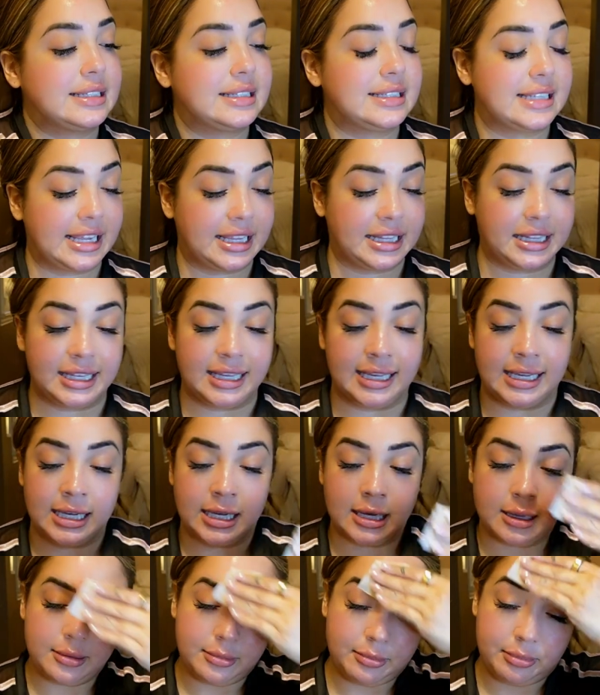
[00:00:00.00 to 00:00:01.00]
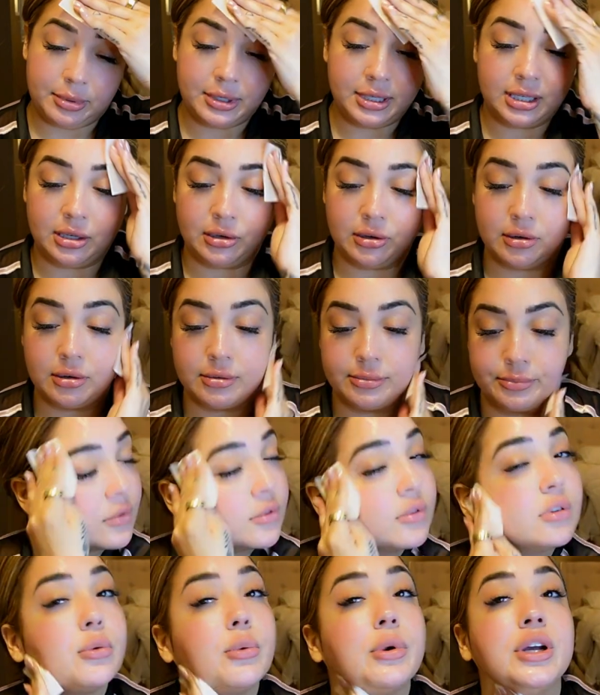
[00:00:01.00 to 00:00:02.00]
Daily Peel.
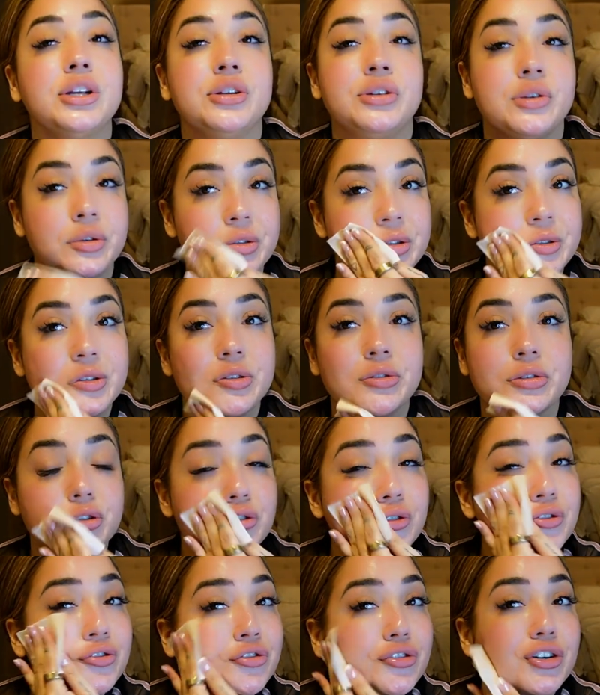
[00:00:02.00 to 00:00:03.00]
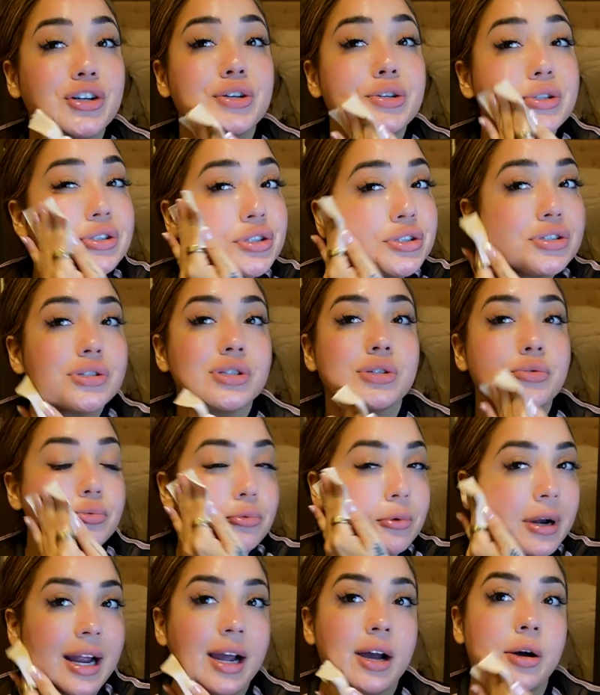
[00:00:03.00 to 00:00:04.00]
So what you do is you do this first
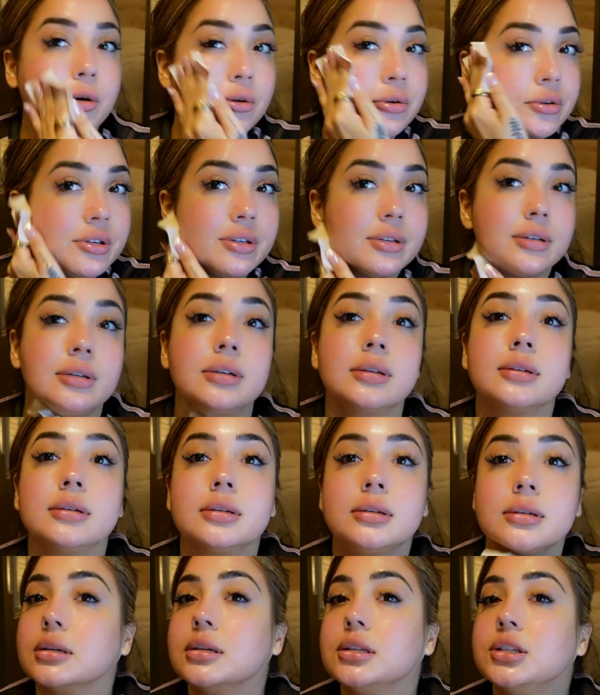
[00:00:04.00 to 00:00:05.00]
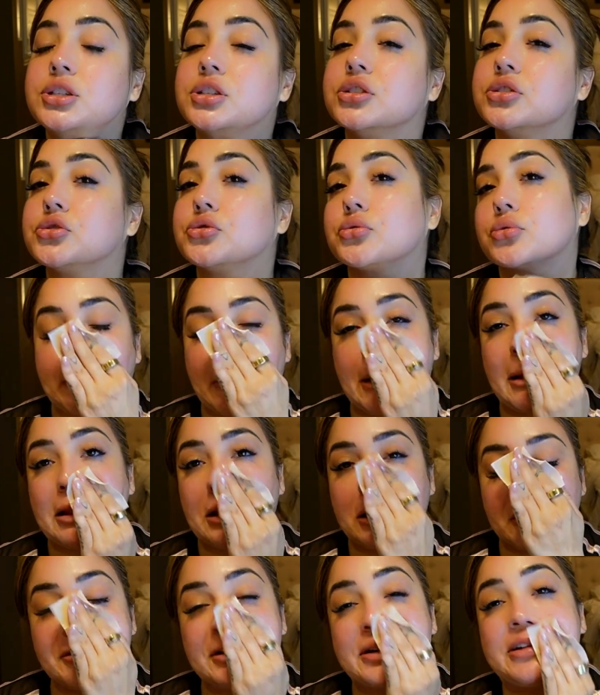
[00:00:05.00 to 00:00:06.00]
round and you just
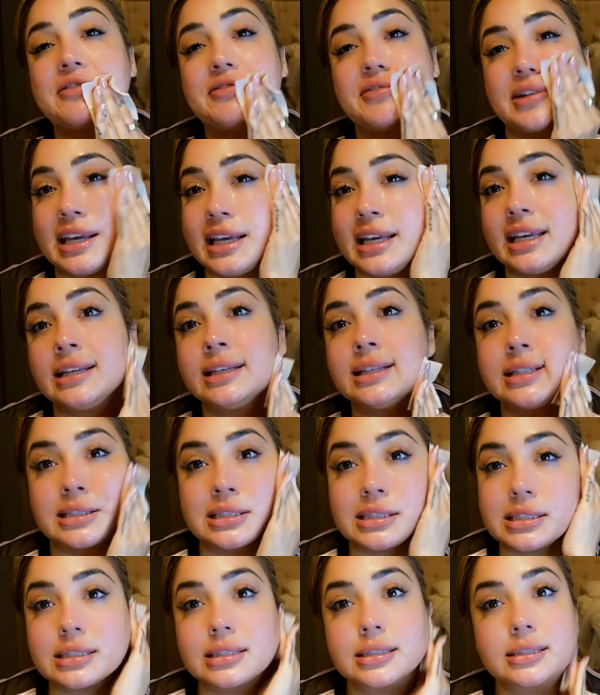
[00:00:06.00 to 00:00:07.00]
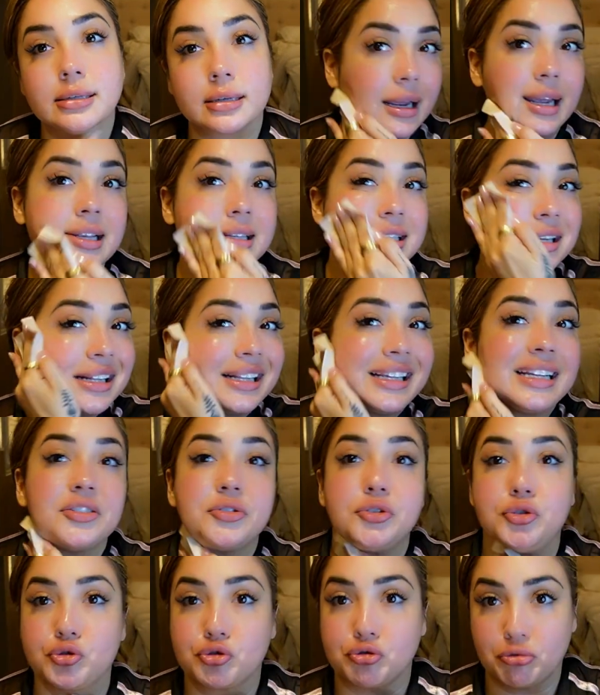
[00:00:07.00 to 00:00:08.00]
roll over your face until it
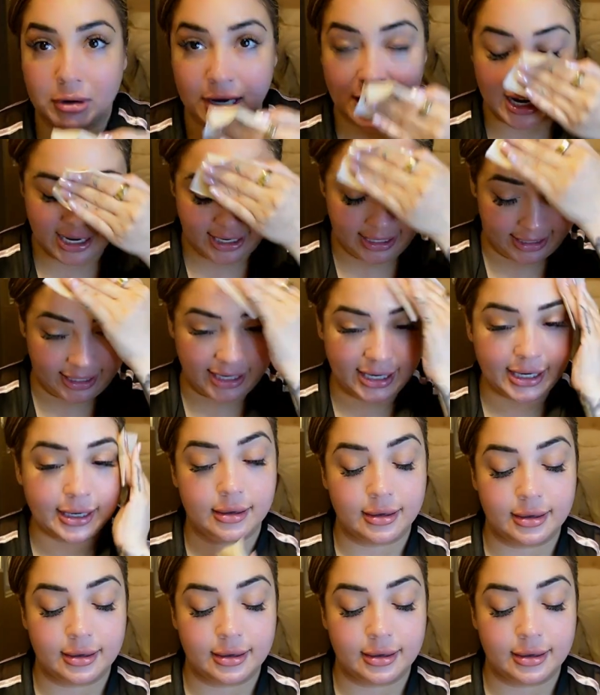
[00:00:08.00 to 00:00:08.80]
gets dry.